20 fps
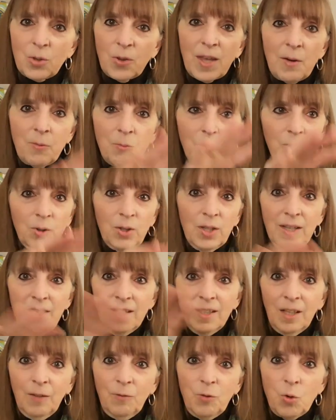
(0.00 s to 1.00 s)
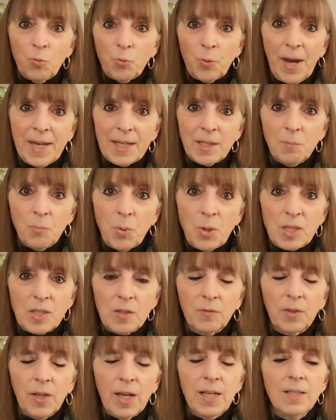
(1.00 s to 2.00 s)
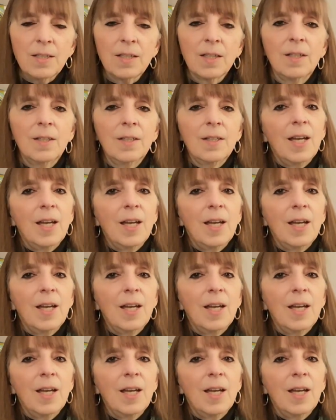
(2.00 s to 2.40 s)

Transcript: So that will give you random points of light.